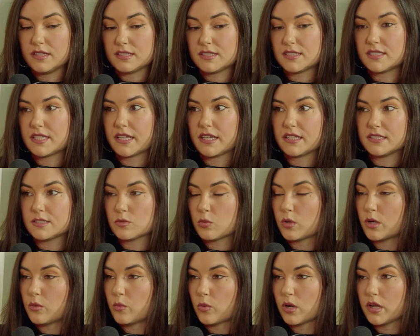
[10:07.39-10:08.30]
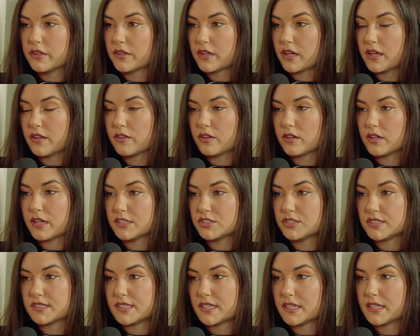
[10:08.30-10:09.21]
stance one way or the other, and I
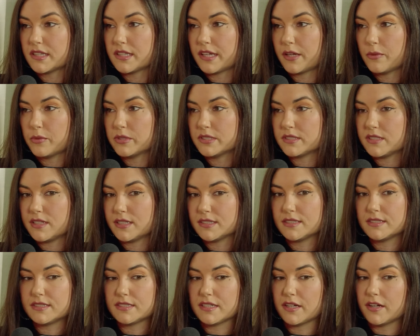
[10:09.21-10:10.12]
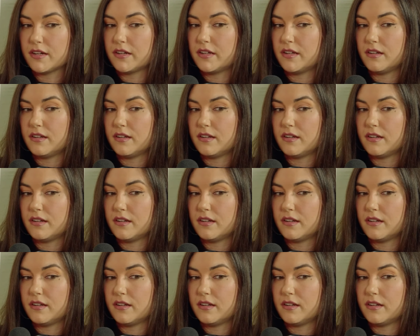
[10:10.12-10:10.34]
just didn't think it was necessary.